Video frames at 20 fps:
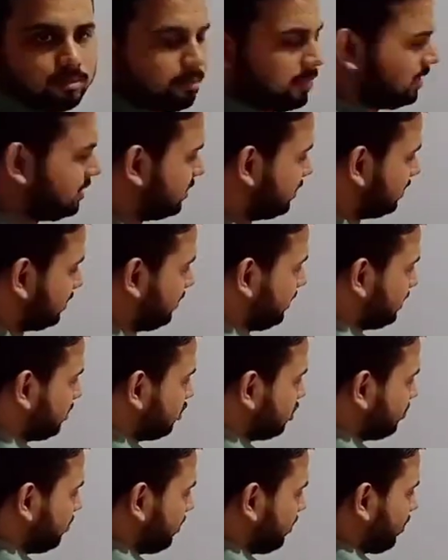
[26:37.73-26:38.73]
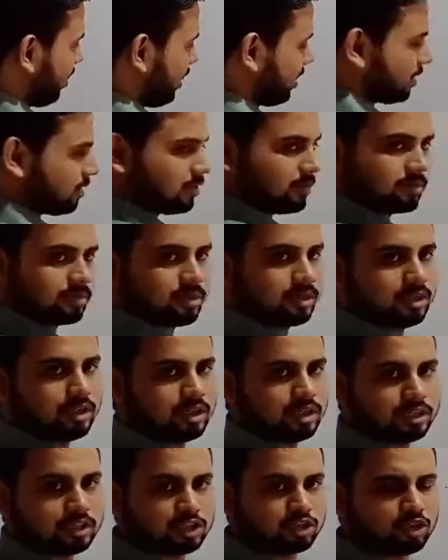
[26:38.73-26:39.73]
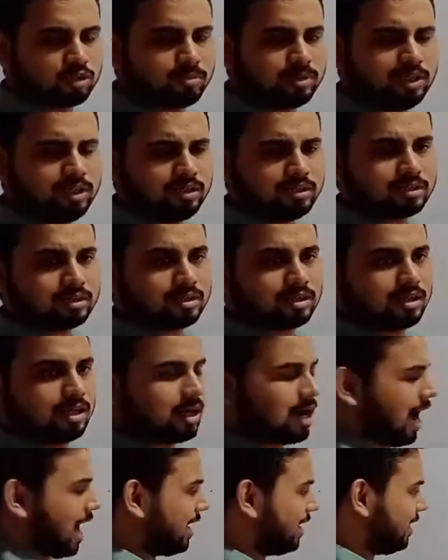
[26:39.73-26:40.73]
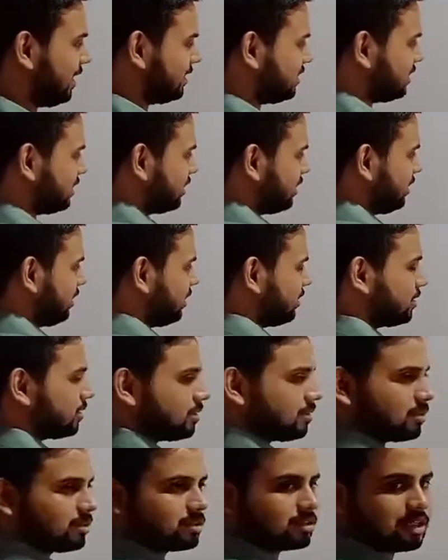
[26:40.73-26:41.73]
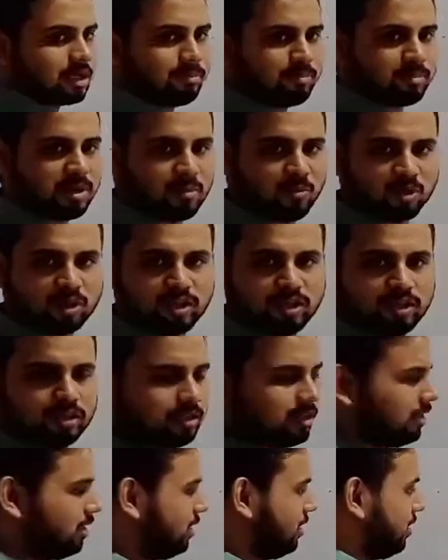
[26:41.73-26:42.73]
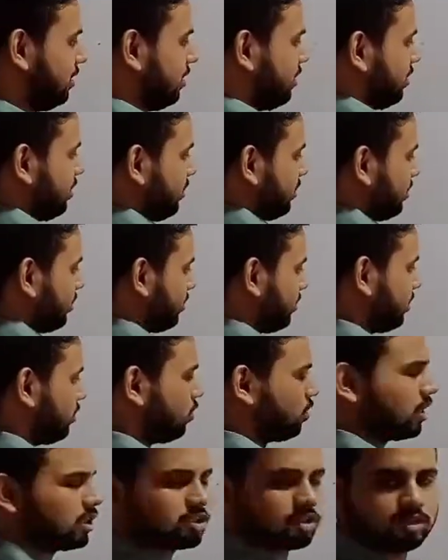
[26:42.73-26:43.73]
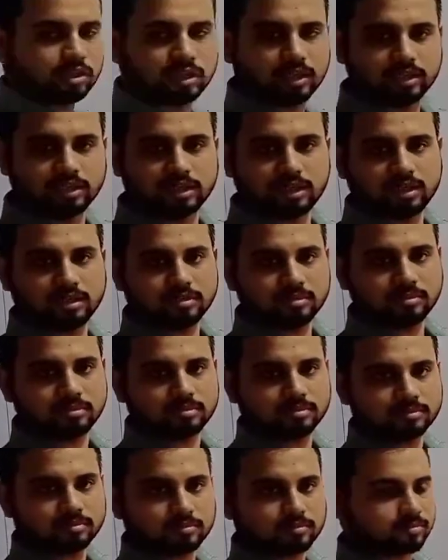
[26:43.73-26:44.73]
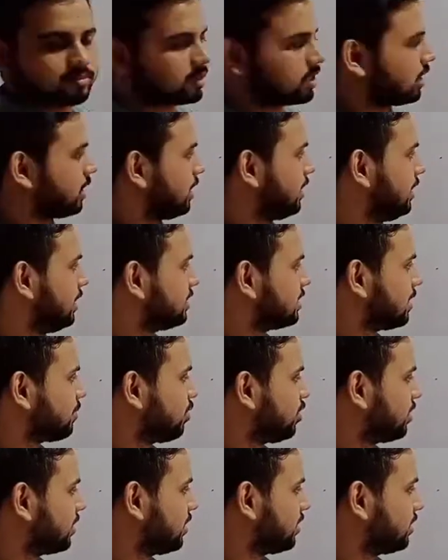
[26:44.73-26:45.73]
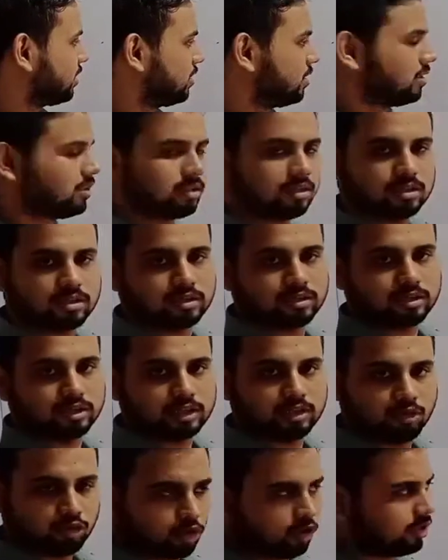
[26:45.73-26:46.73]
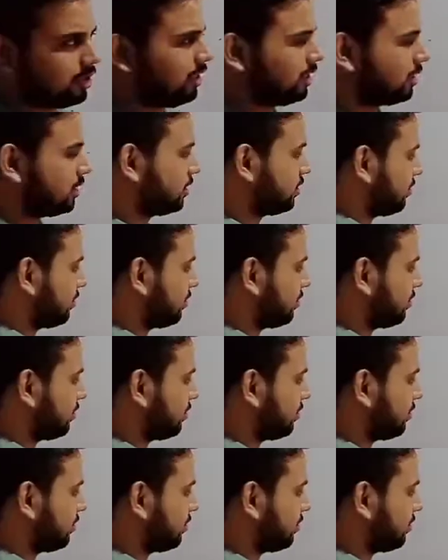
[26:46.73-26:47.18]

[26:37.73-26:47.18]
Means this will be what? This will be unnecessary some memory location in the integer pointer. You got it?